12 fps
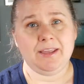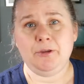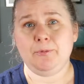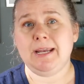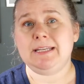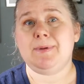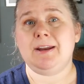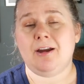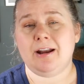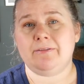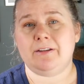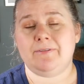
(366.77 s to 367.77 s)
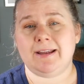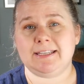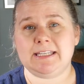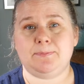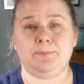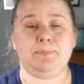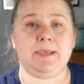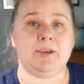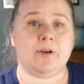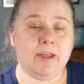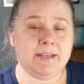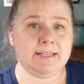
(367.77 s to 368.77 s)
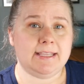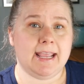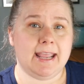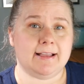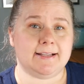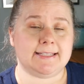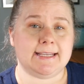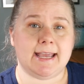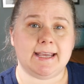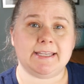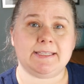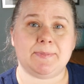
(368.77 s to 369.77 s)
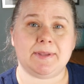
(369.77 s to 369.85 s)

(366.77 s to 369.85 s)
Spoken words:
The Rays may not have advanced beyond the ALDS,